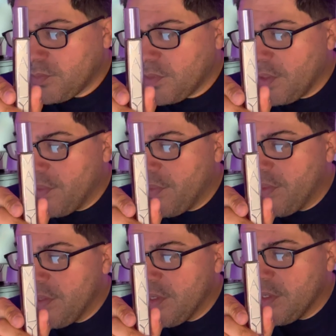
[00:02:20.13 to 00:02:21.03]

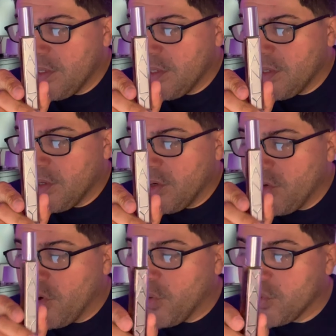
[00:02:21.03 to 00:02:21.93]
the
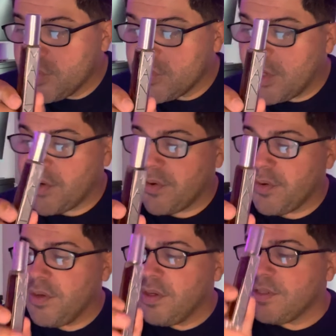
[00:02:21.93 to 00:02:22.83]

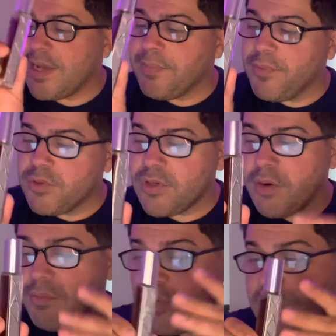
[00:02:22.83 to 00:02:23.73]
top notes are
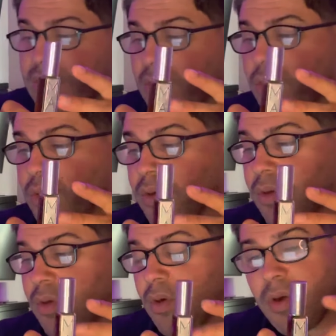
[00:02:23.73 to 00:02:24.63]
Boozy accord,
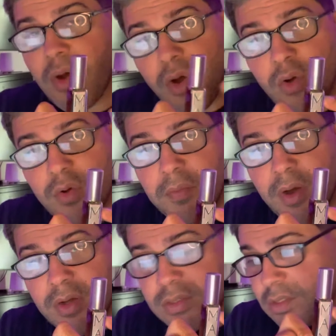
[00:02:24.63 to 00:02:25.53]

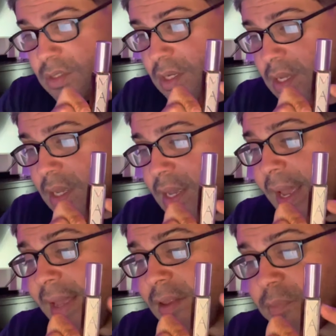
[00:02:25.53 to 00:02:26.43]
oakmoss, and